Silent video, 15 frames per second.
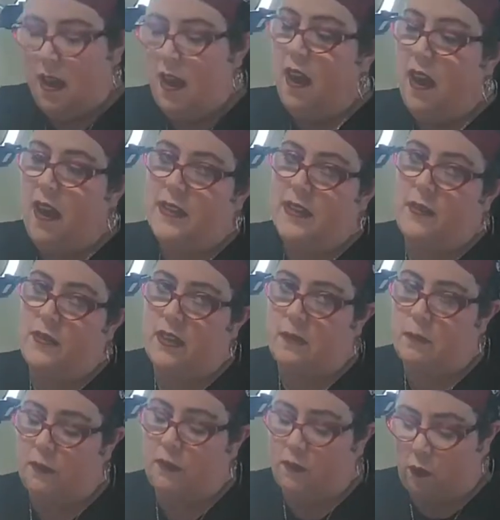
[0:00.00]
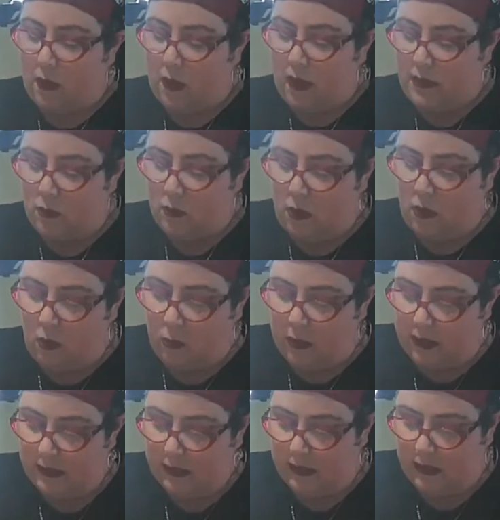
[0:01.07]
As I've said before, I don't
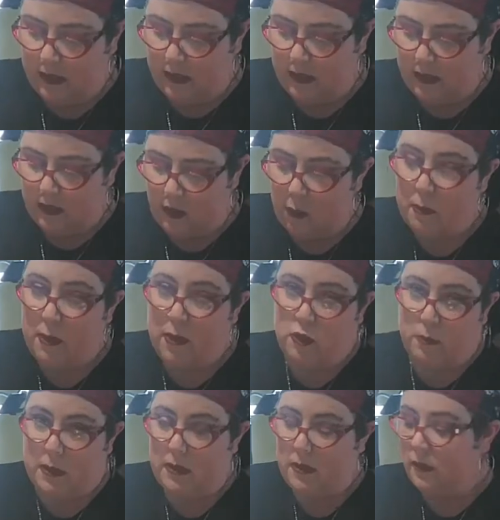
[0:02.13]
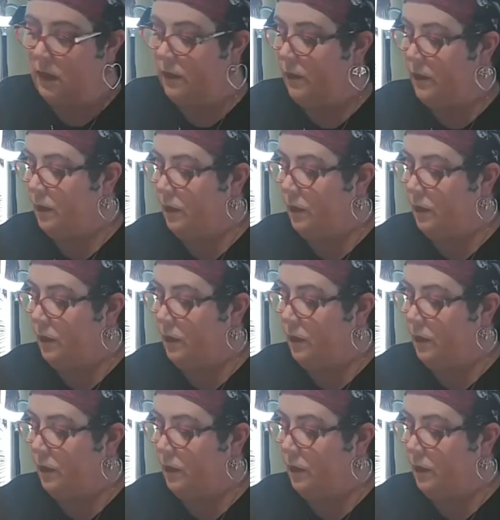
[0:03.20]
always know measurements.